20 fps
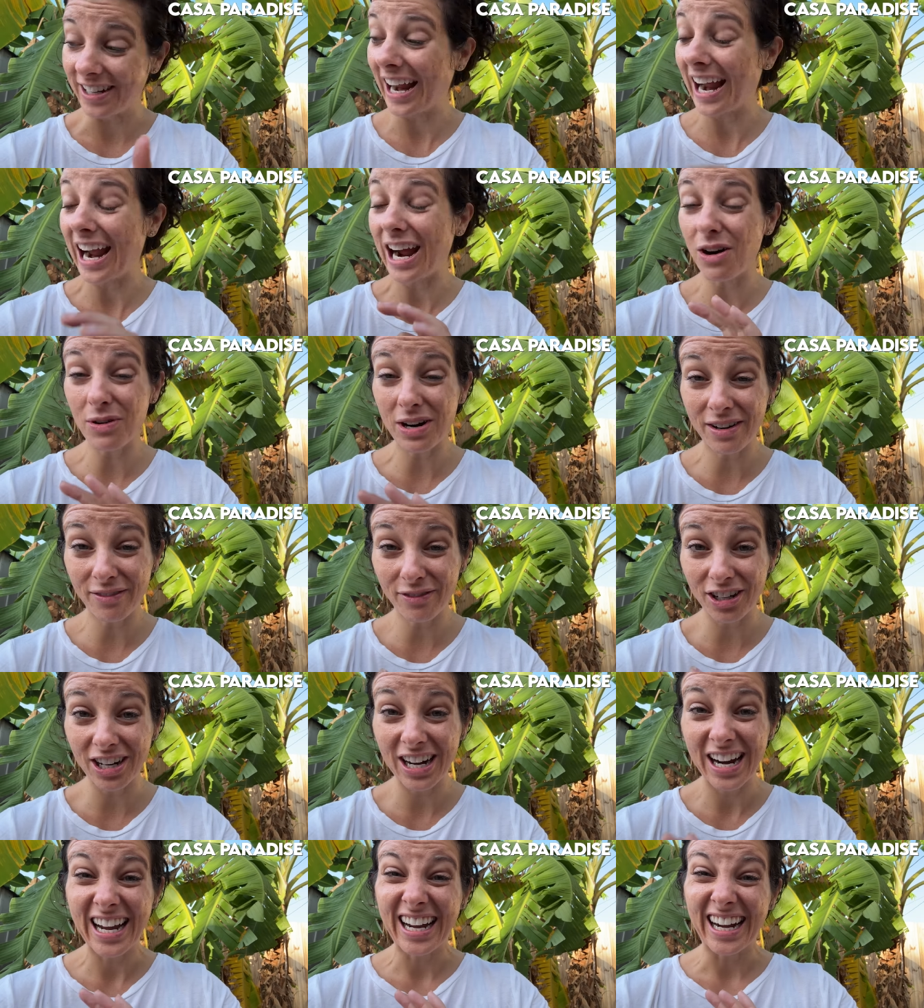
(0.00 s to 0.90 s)

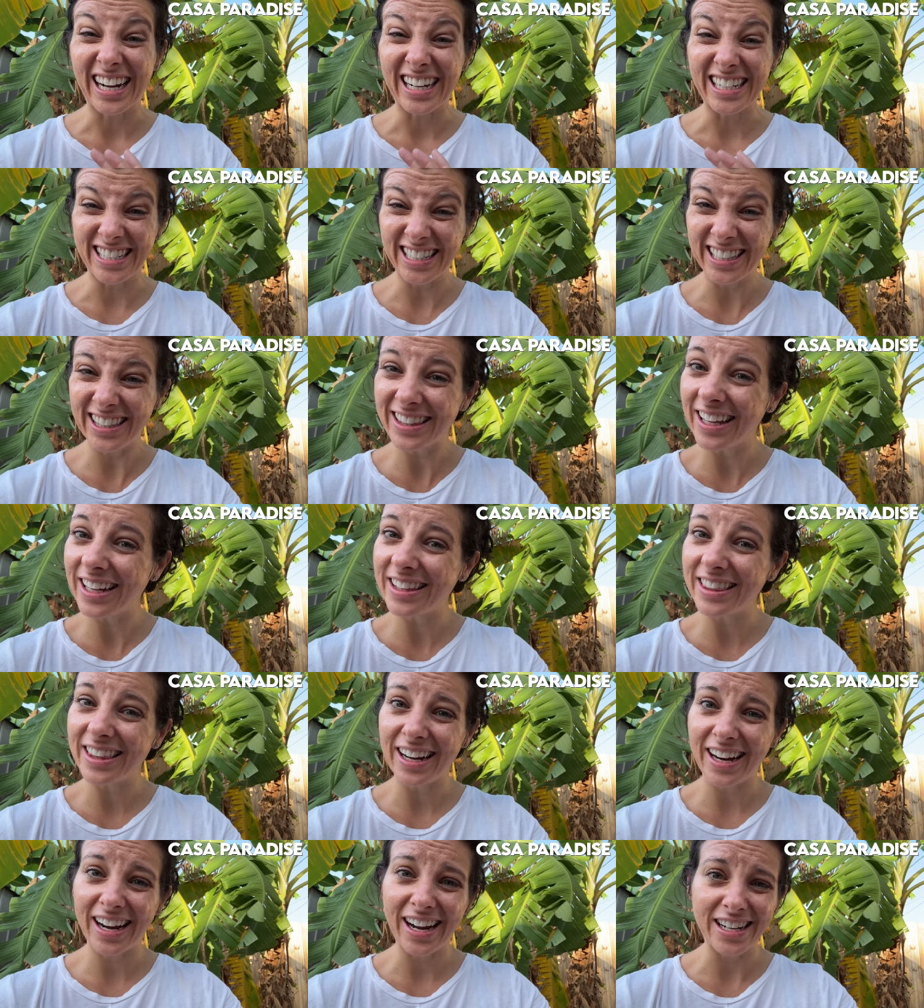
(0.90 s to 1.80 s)
However, I didn't like
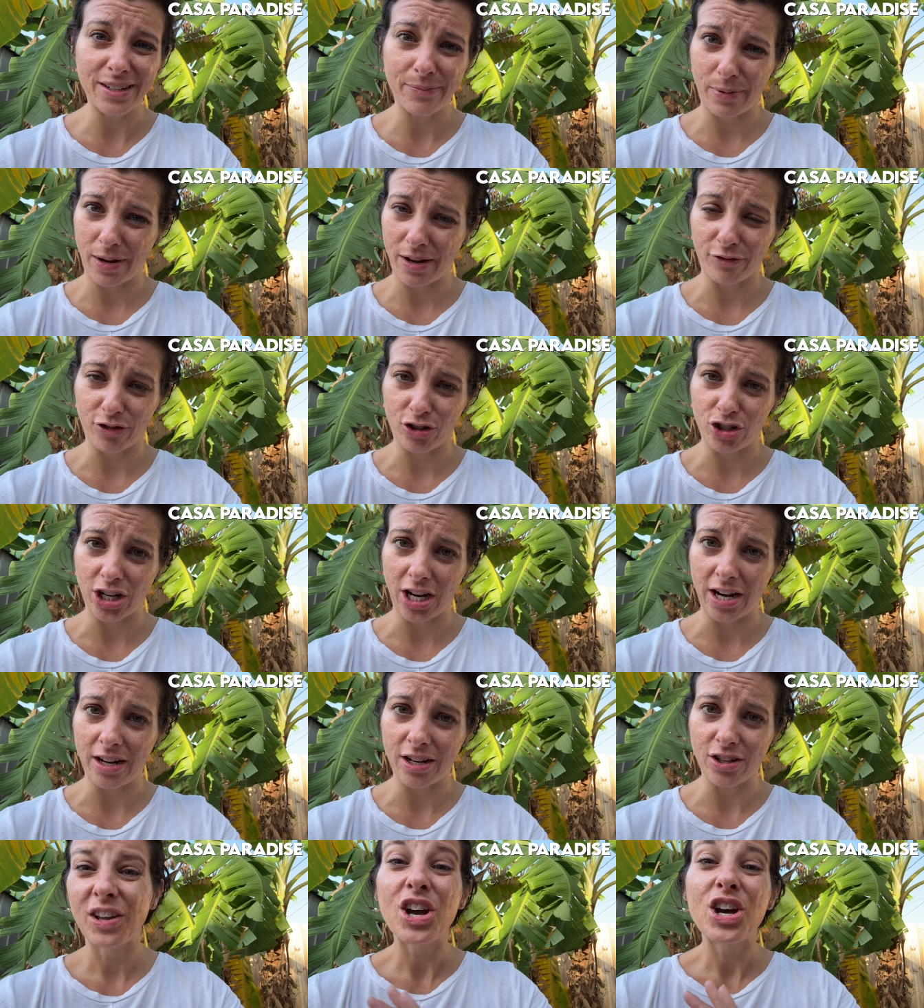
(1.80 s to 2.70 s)
that I had to pay for shade.